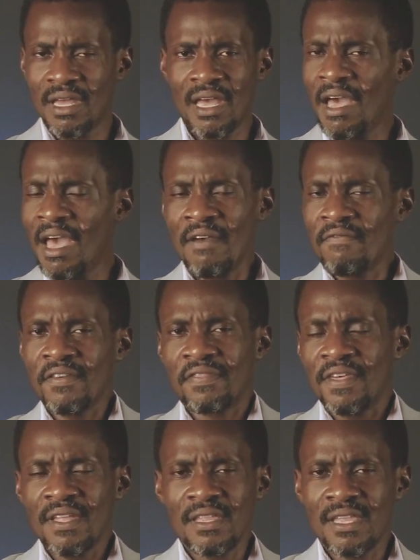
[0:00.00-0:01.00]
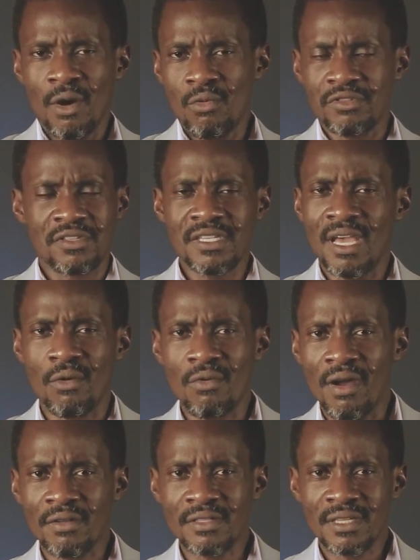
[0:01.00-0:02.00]
everything that we see
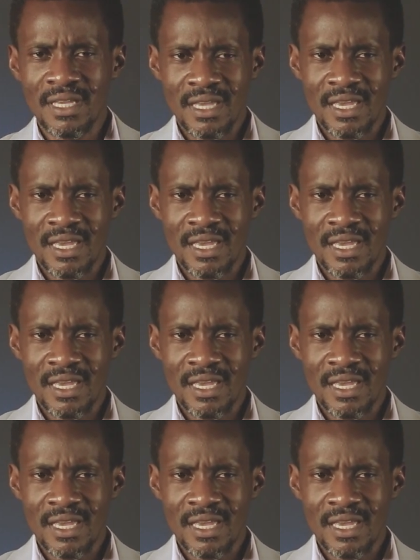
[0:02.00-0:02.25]
around